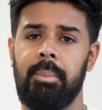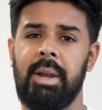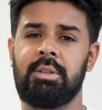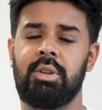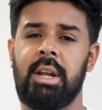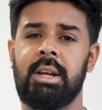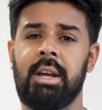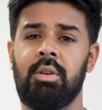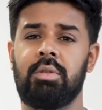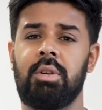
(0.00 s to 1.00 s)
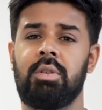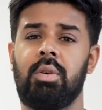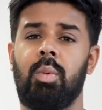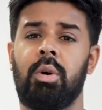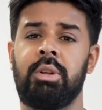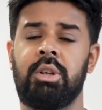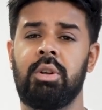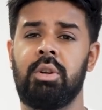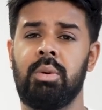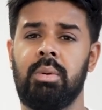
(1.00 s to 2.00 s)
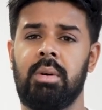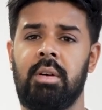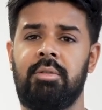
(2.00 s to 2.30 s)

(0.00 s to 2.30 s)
based on their diagnosis, what they should do.